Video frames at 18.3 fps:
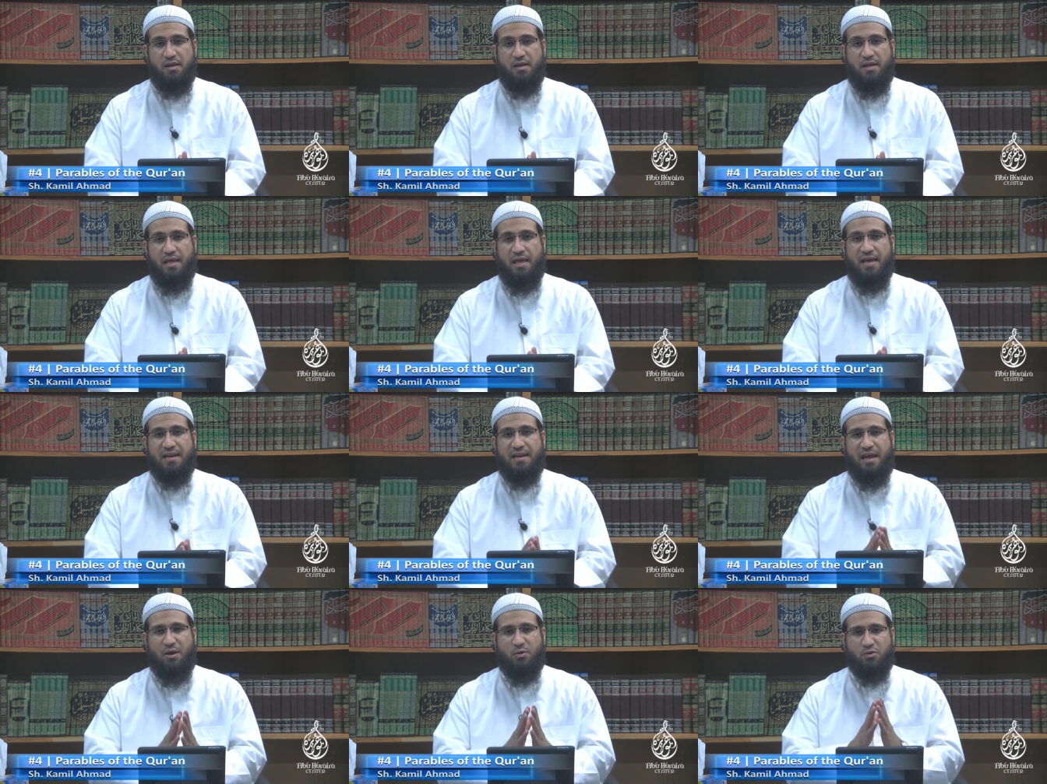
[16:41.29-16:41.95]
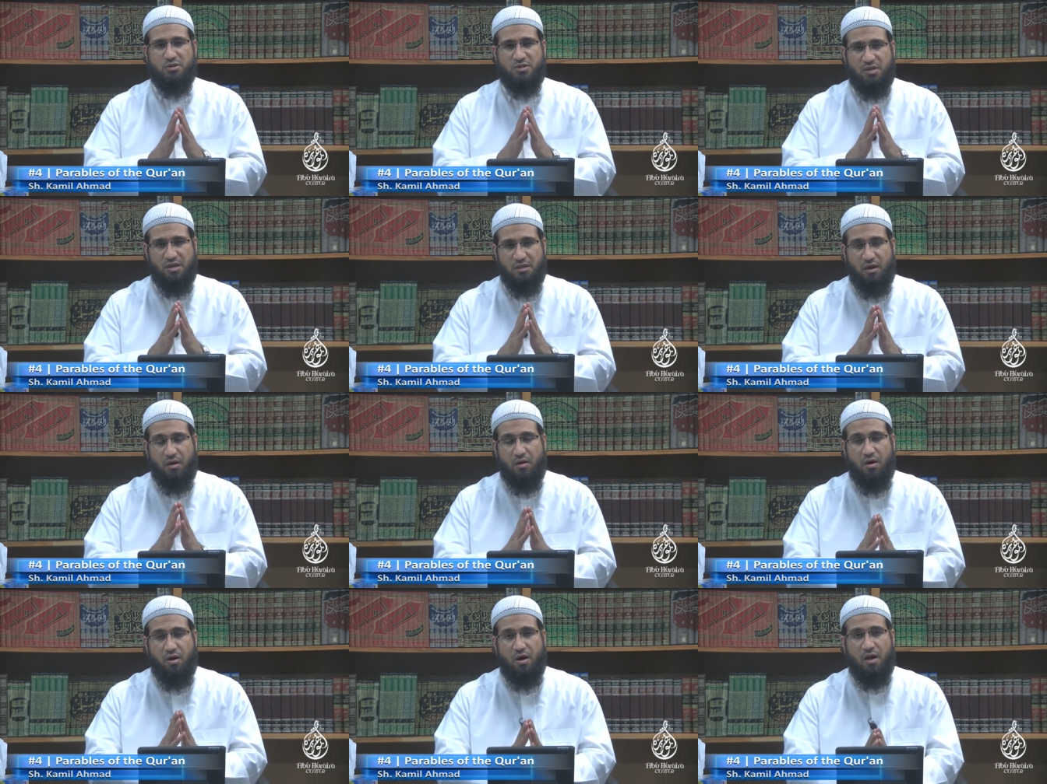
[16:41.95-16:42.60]
and our
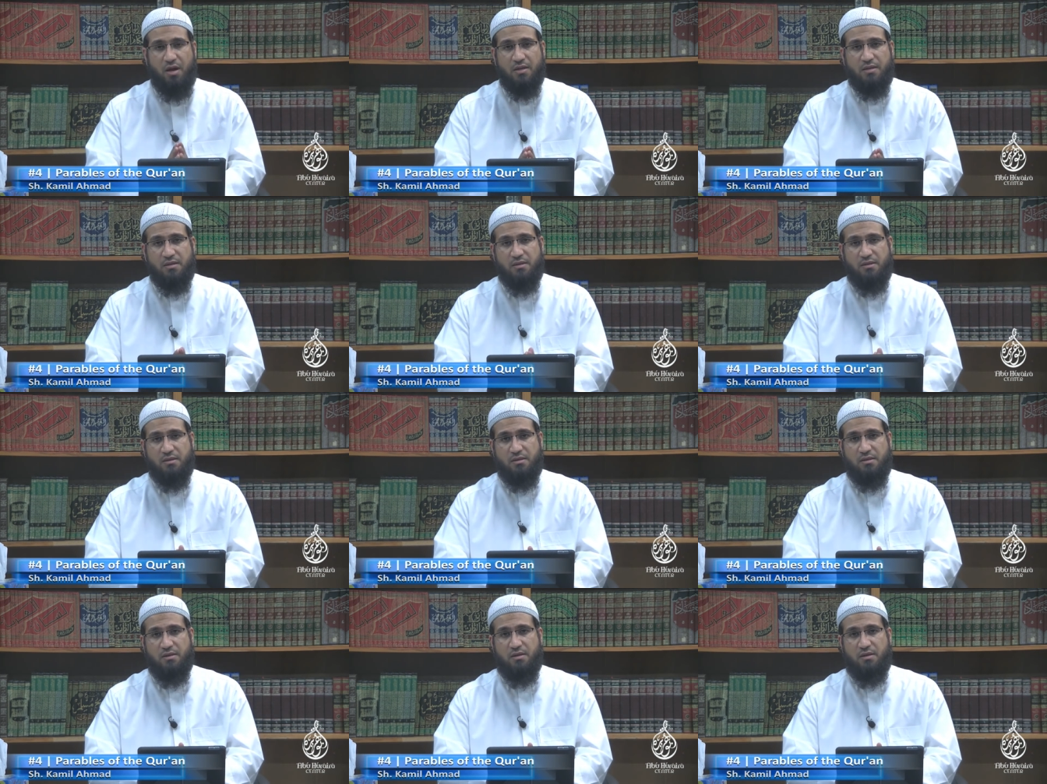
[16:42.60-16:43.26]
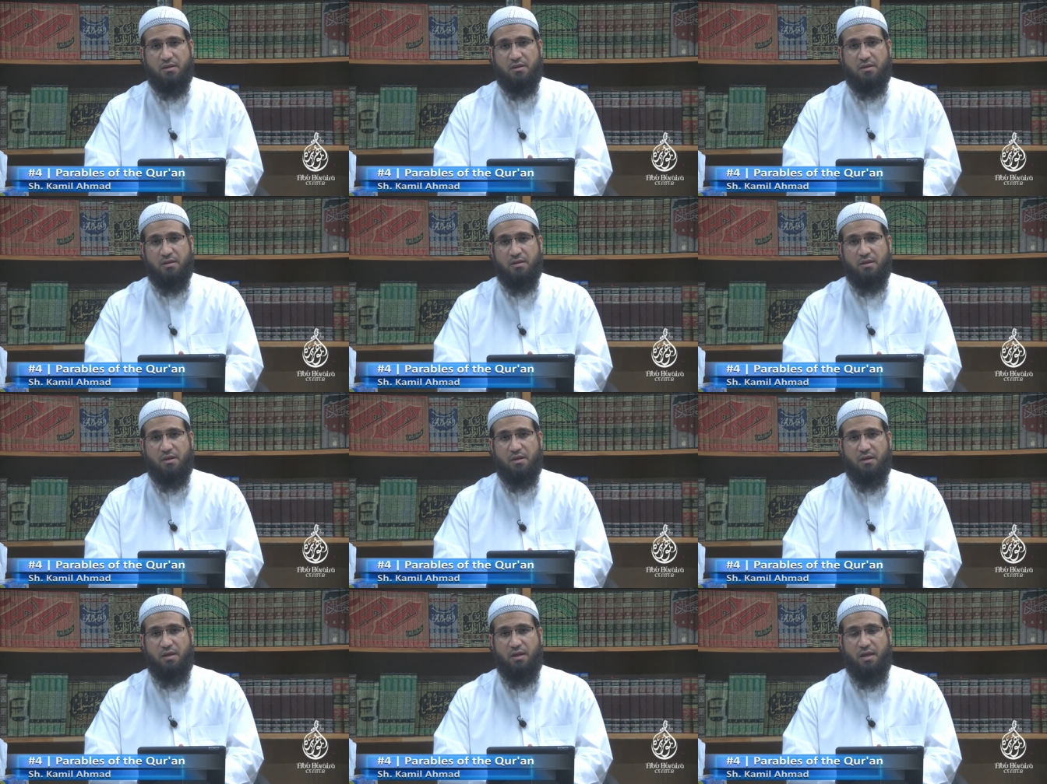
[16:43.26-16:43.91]
sadaqat
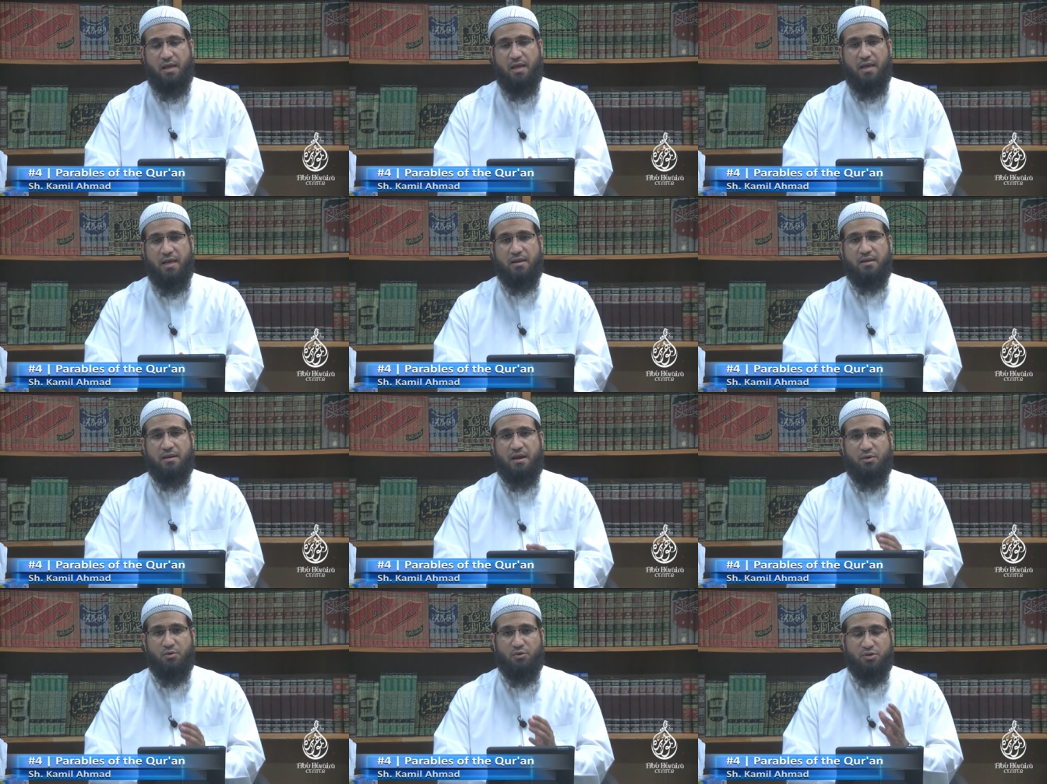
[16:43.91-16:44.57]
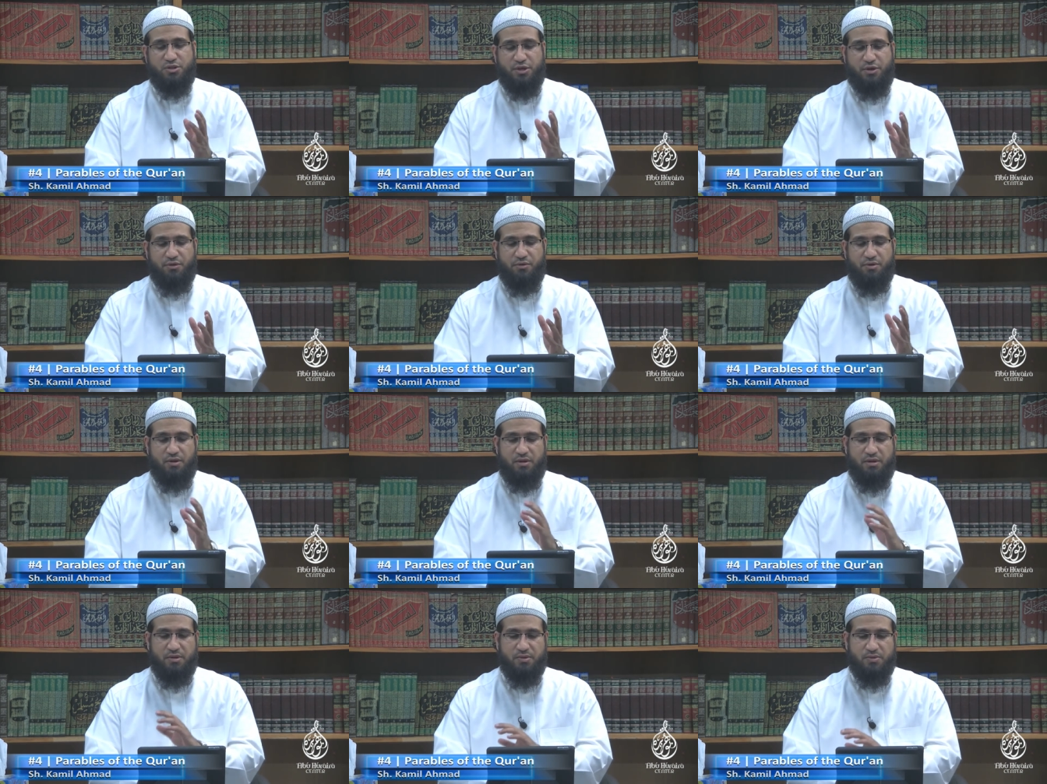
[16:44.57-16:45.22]
and our
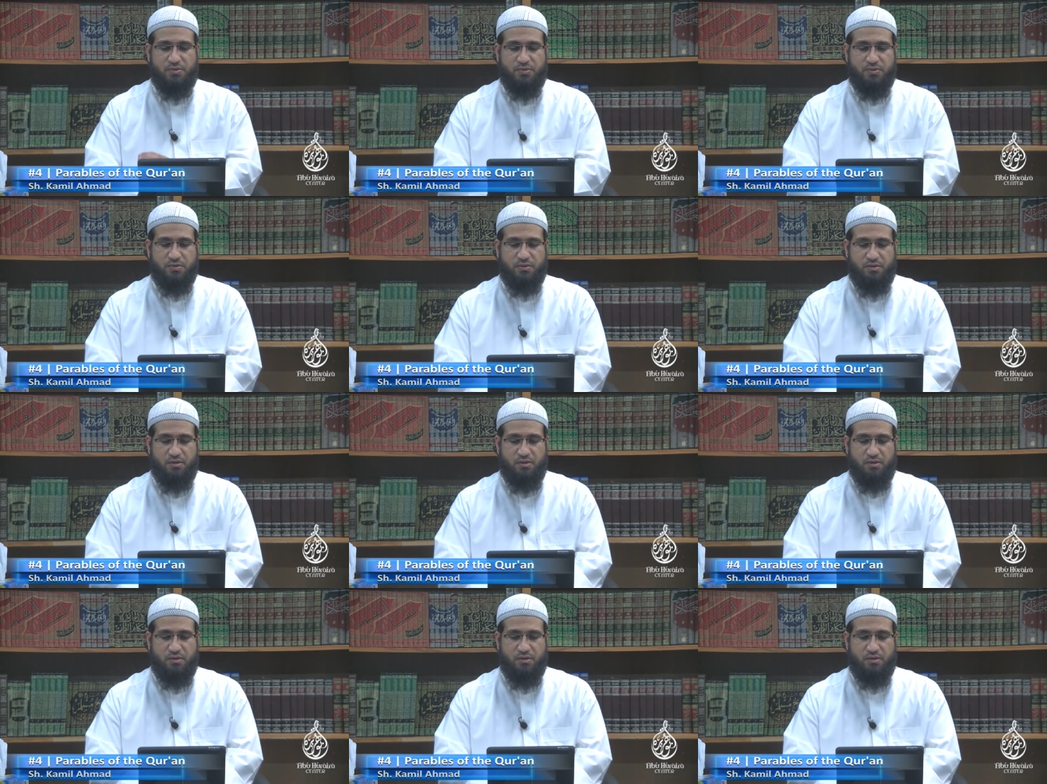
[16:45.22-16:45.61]
charities.